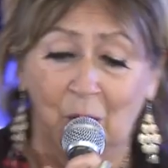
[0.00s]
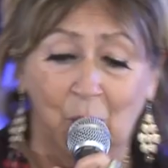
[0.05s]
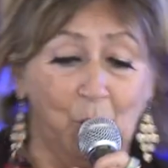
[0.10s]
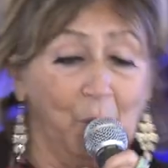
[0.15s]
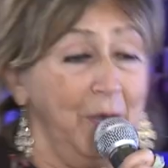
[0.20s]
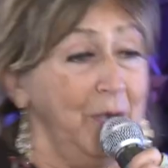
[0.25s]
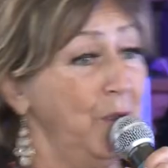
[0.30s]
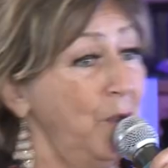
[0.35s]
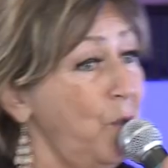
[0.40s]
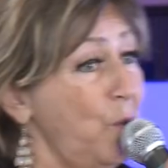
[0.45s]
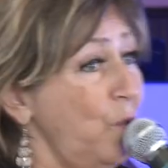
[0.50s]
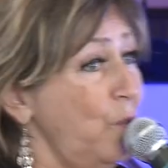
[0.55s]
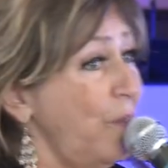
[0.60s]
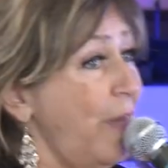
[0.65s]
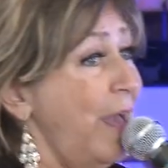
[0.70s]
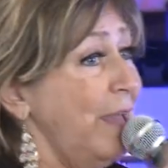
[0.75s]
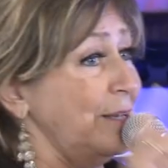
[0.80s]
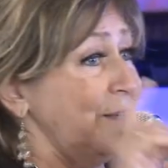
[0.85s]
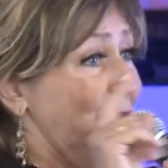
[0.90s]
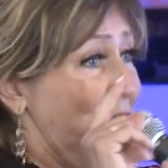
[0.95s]
we know
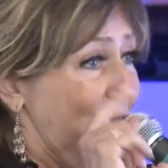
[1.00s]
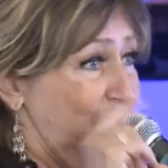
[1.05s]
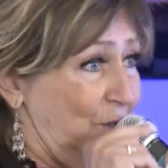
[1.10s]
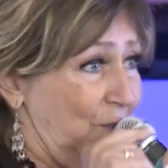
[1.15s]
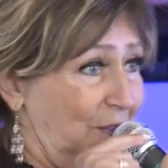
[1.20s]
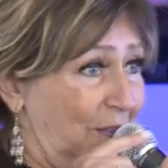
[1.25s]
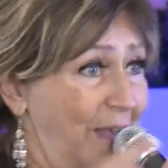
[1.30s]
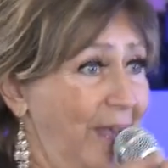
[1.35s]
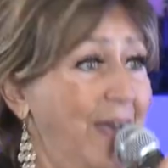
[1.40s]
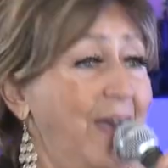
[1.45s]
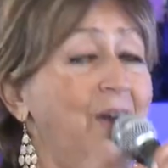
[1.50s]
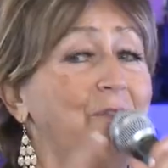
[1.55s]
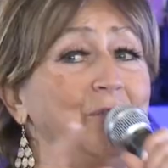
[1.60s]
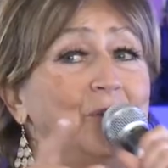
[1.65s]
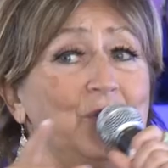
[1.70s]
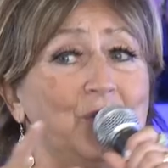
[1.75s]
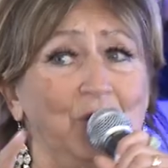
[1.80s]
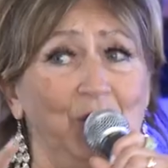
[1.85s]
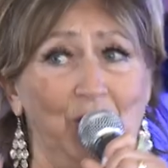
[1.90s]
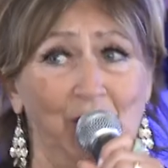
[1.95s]
that you'll have
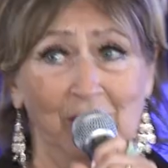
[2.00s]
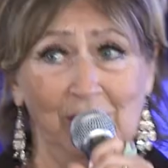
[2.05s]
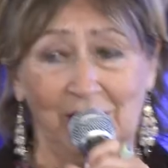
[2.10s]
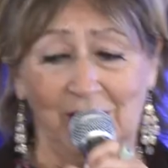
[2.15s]
a good